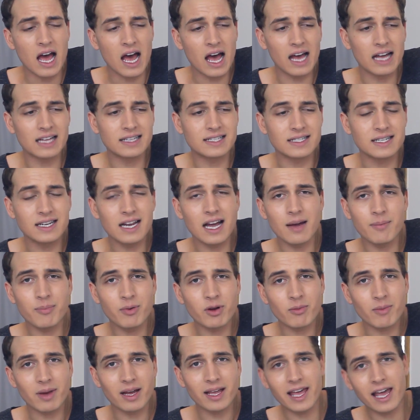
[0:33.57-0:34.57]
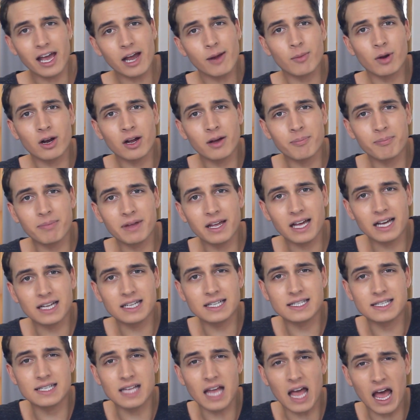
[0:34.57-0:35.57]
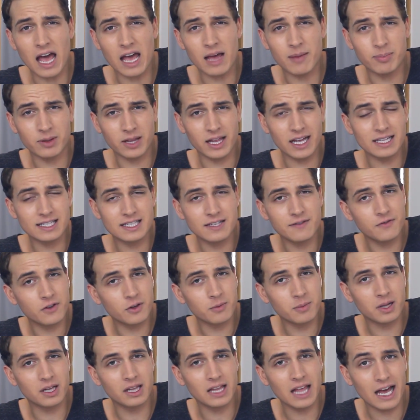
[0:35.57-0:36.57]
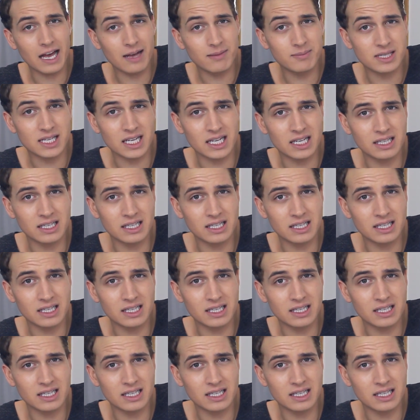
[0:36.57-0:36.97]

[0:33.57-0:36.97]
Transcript: I did not bring my camera because I plan to film collabs,